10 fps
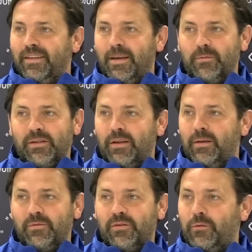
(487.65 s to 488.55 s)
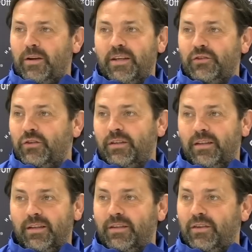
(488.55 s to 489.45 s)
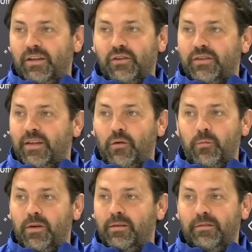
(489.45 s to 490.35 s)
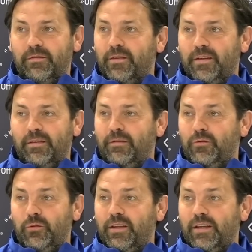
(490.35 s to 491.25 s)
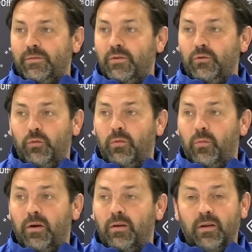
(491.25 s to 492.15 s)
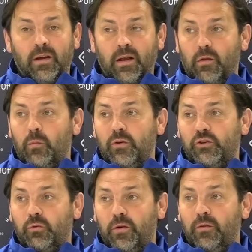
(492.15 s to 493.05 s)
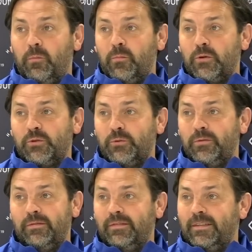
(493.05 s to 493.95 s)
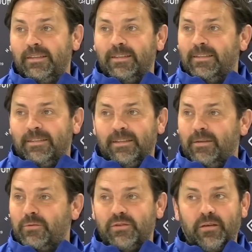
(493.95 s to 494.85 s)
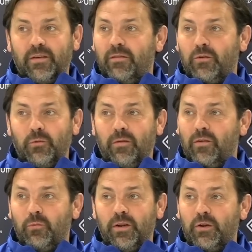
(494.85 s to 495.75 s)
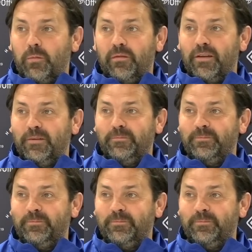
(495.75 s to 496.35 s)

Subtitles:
It was through an agent that he just helped me for the few days. We knew we were a little bit short in numbers, so there was nothing ever going to come of that.